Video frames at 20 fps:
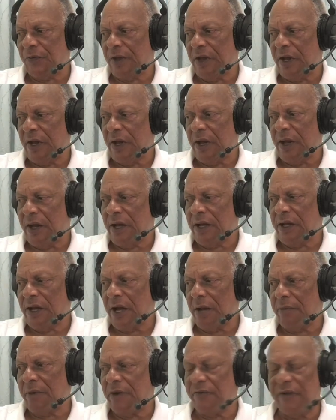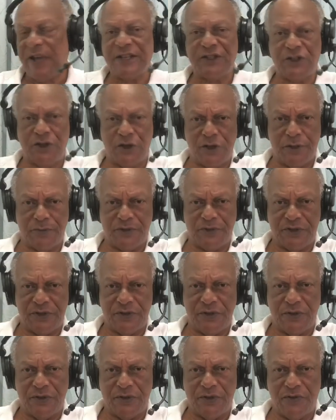a couple of excerpts
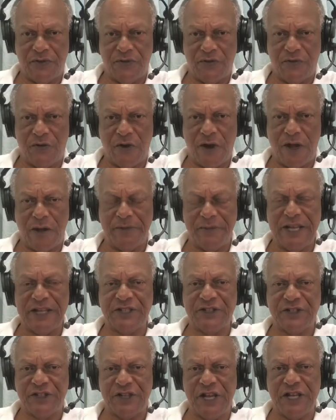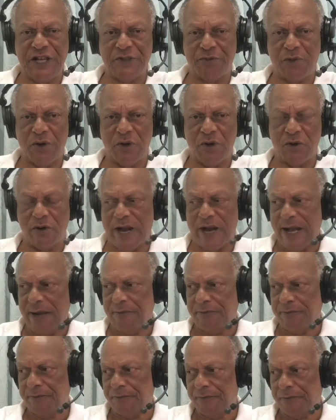from yesterday's program.